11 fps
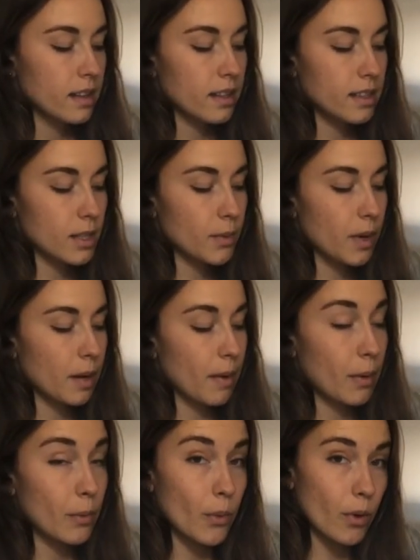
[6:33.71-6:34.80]
this is where
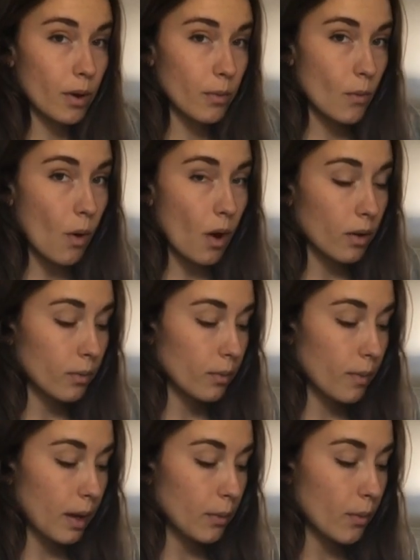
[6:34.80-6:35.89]
my
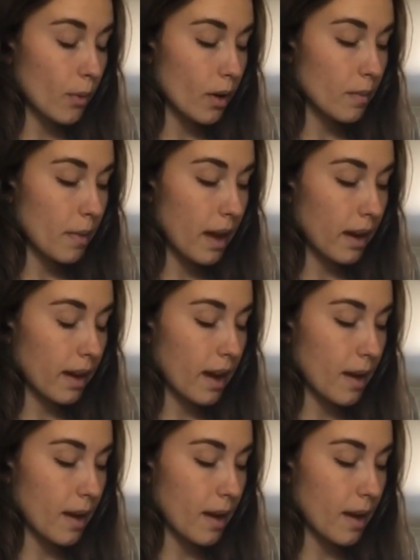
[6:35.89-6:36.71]
warm air